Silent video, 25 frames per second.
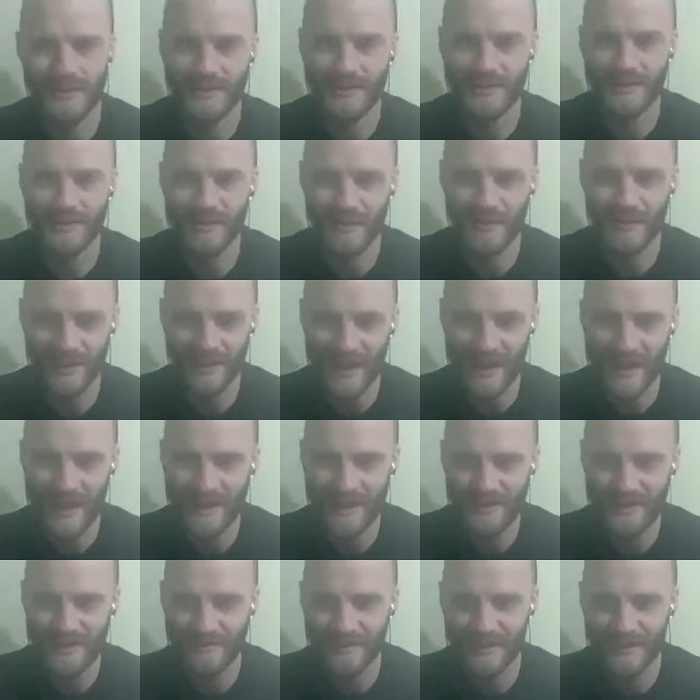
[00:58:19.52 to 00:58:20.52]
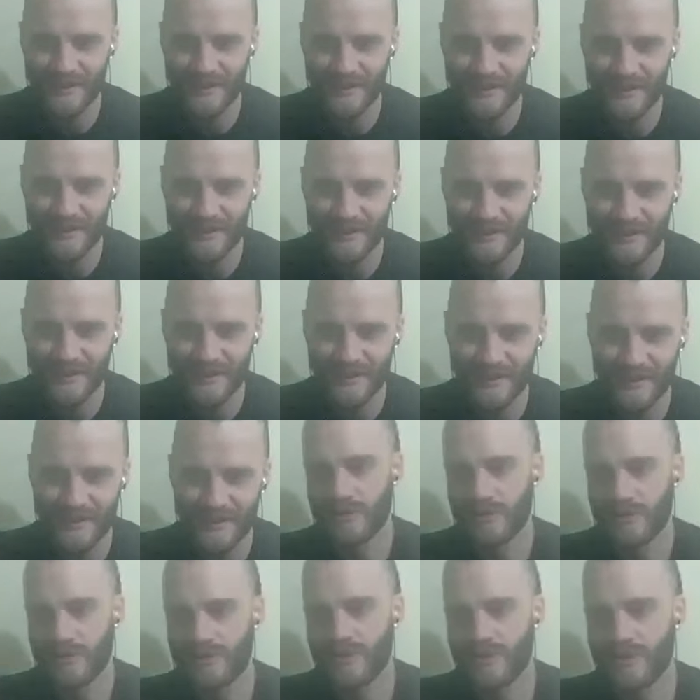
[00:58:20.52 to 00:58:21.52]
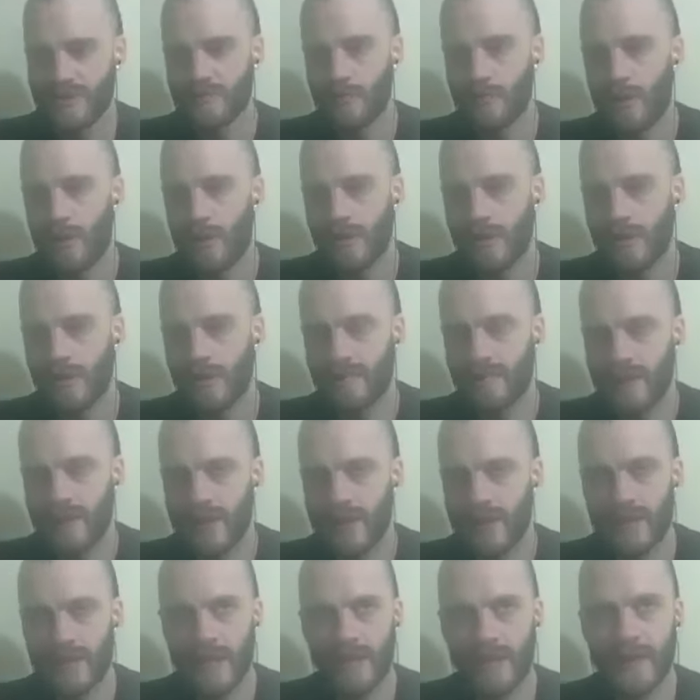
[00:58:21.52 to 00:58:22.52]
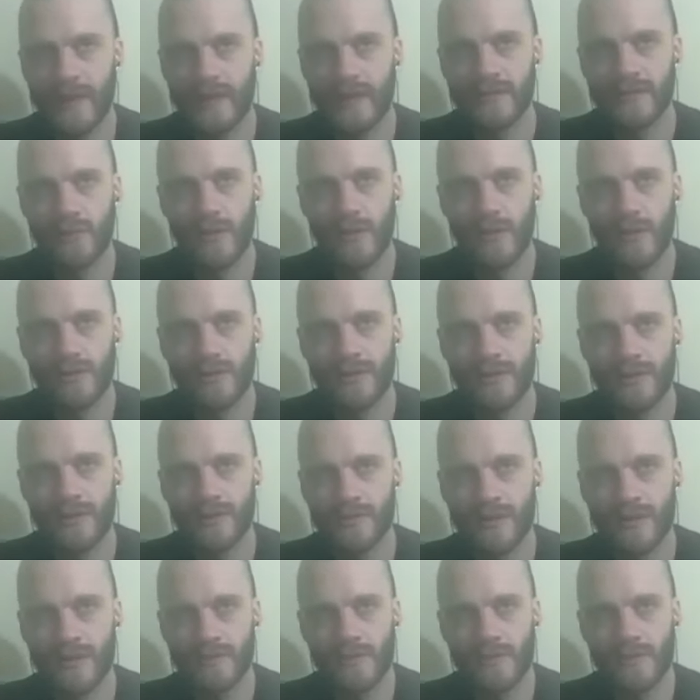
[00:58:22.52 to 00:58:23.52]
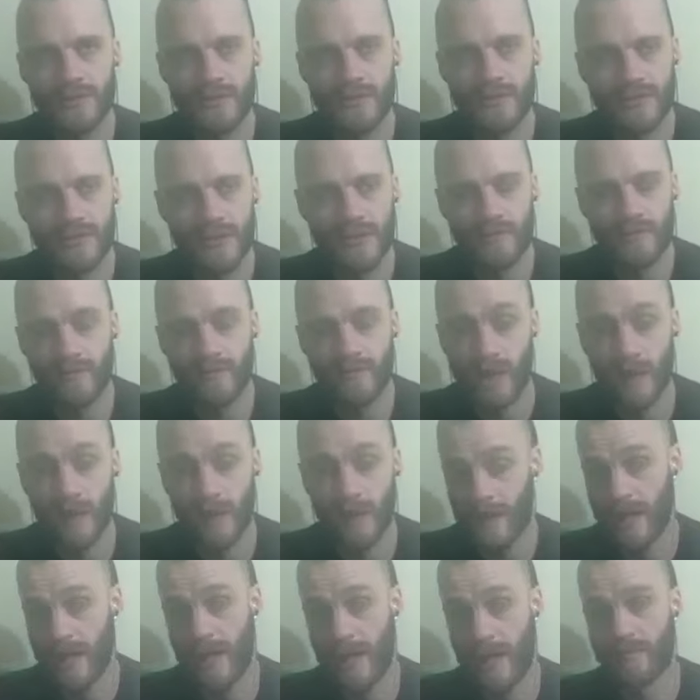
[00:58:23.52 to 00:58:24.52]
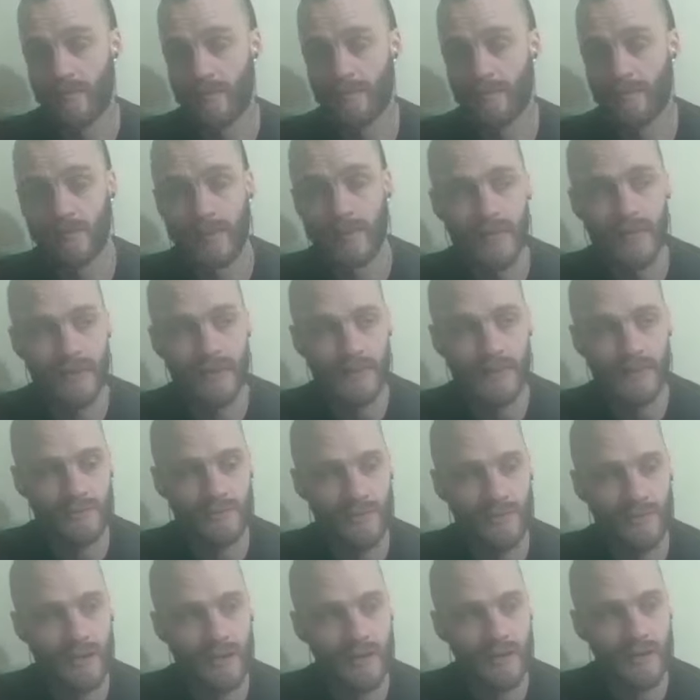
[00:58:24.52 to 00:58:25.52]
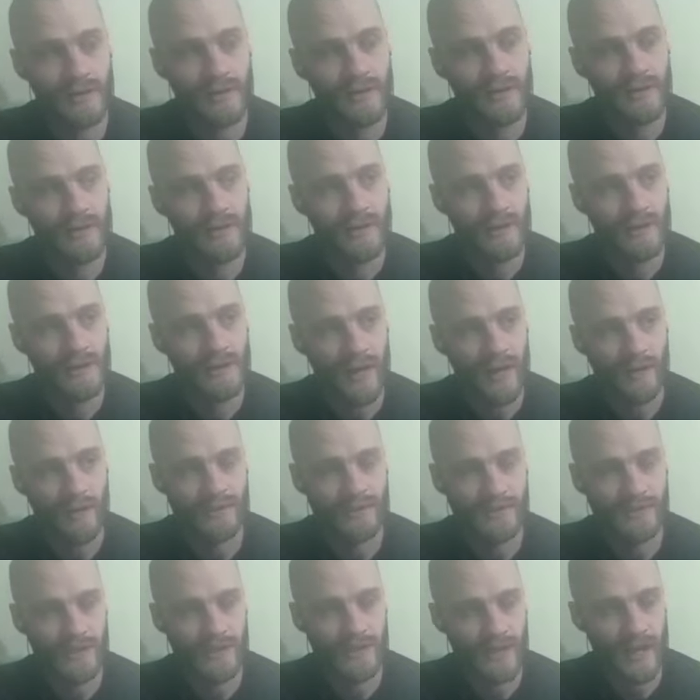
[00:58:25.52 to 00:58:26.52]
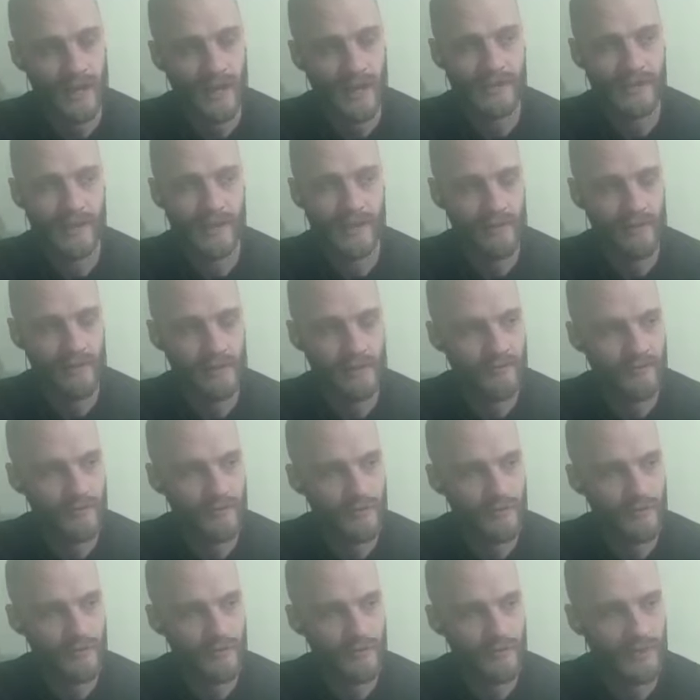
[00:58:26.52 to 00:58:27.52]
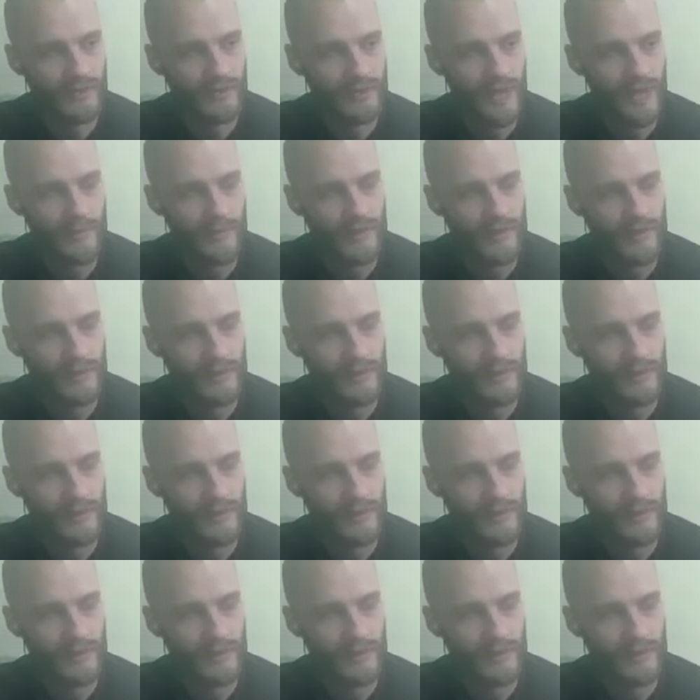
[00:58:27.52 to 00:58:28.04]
you know, a line of cryptocurrency isn't part of it. And yet that's where the decentralized concept came from for me. That's where I encountered it for the first time. And,